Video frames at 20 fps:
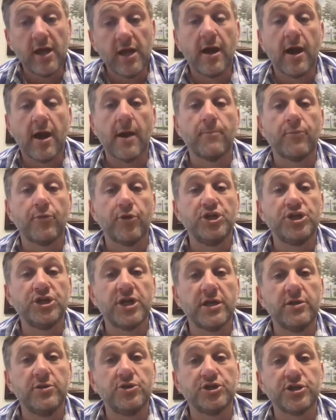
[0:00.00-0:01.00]
I appreciate
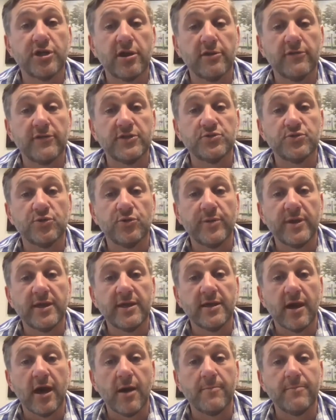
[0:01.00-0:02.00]
you sharing this with me.
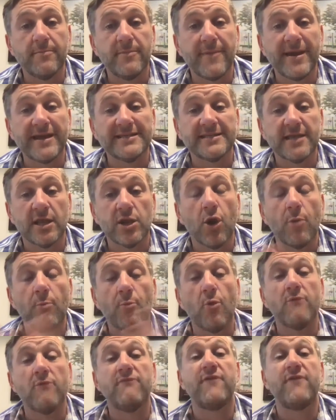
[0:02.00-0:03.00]
Makes it a lot
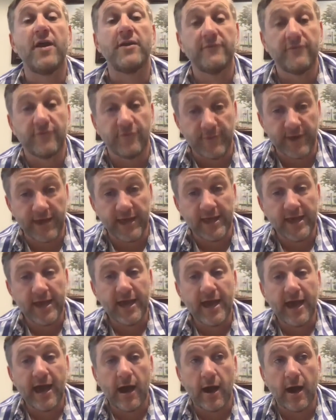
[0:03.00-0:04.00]
more fun for me,
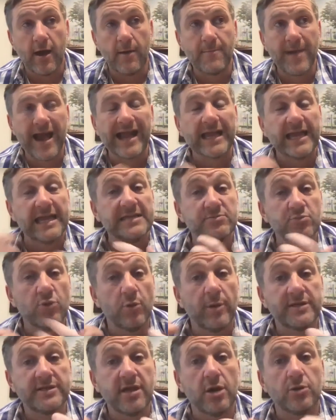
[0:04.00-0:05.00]
and keeps me on
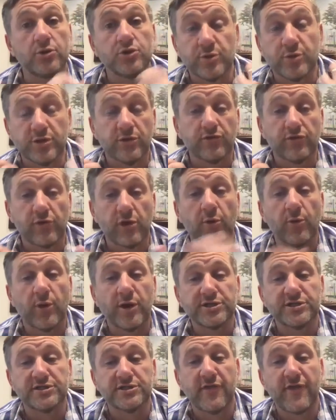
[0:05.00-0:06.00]
my toes when you throw
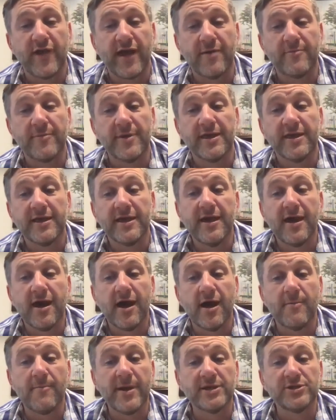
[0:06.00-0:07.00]
questions like that at me.
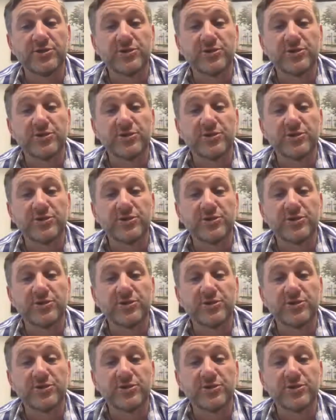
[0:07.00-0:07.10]
Makes